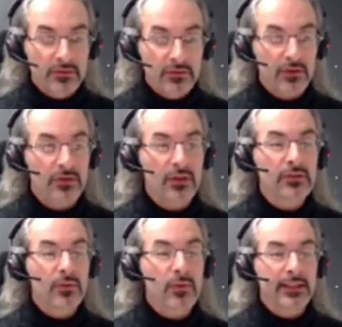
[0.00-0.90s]
So you're
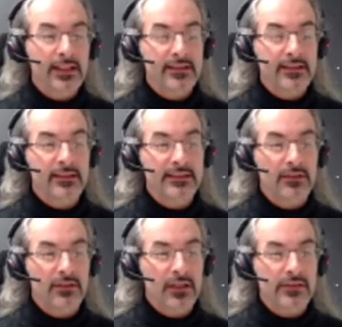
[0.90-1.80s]
not quantizing this
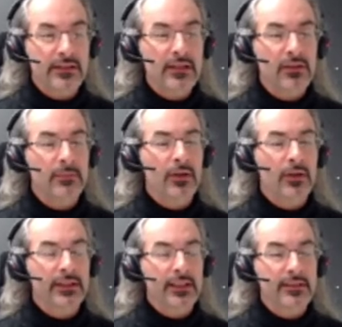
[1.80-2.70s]
theory around zero, but you're
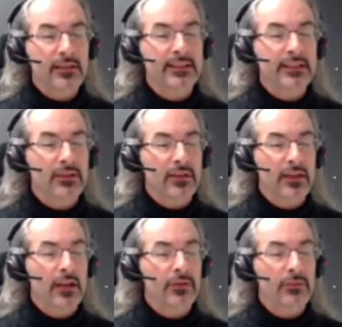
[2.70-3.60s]
quantizing this theory
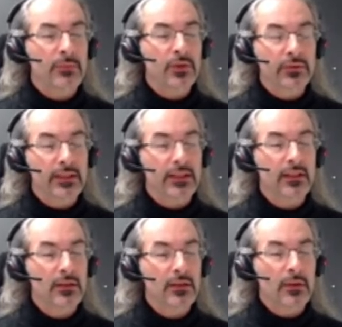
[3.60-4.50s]
around mu t,
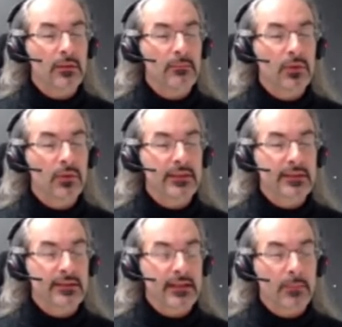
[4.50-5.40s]
where mu is
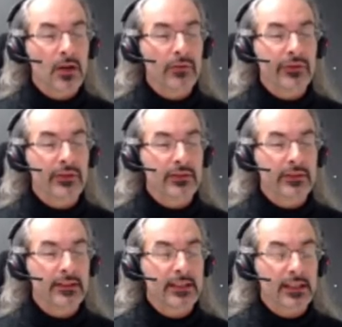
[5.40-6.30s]
some
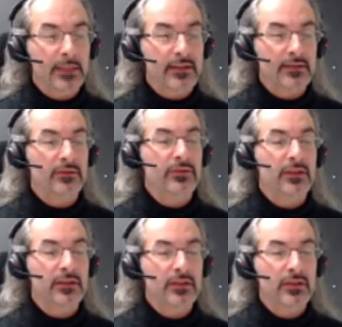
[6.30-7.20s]
constant that depends on the
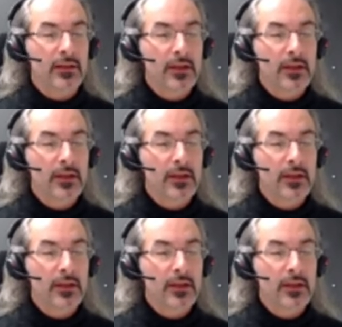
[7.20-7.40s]
charge.